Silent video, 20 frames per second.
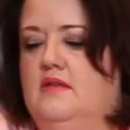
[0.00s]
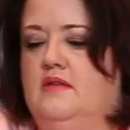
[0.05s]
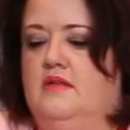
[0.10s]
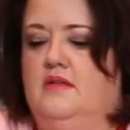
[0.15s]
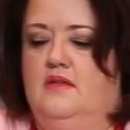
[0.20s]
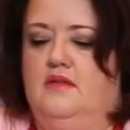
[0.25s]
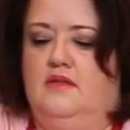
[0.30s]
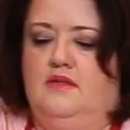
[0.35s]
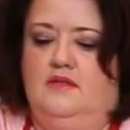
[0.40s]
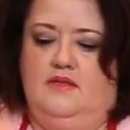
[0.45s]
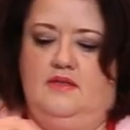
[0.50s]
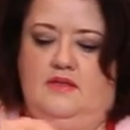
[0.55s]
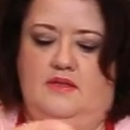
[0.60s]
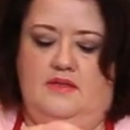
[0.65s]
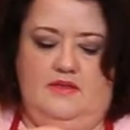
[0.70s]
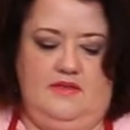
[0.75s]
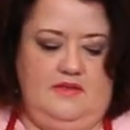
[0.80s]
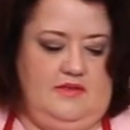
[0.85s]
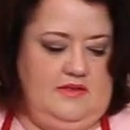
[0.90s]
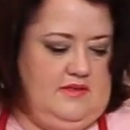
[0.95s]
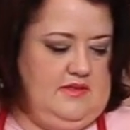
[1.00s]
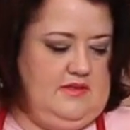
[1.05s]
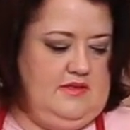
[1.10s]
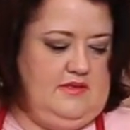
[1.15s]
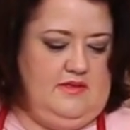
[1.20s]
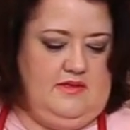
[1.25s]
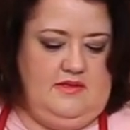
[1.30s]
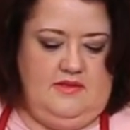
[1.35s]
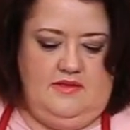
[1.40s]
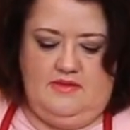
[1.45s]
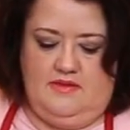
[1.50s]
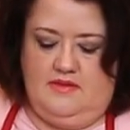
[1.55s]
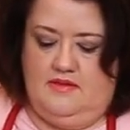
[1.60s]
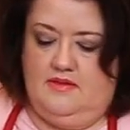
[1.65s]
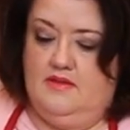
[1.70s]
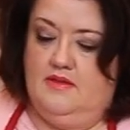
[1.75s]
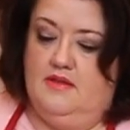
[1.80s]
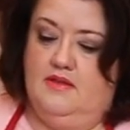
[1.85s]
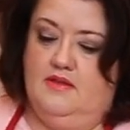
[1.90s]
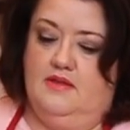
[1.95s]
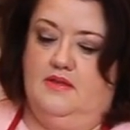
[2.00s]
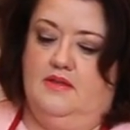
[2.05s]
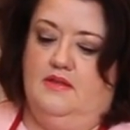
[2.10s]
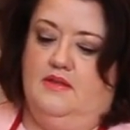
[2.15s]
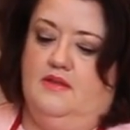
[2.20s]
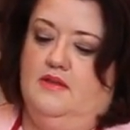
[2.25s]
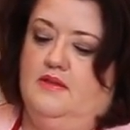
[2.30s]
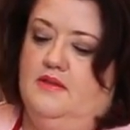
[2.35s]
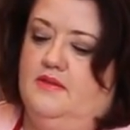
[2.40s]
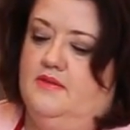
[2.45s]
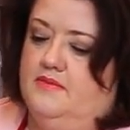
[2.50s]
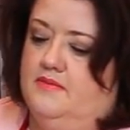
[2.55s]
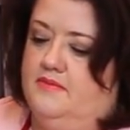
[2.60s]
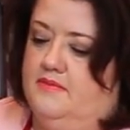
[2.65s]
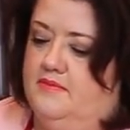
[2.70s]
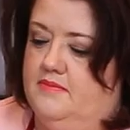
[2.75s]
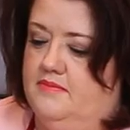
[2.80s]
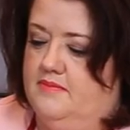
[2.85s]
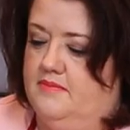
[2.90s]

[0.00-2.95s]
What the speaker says: Nobody speaks.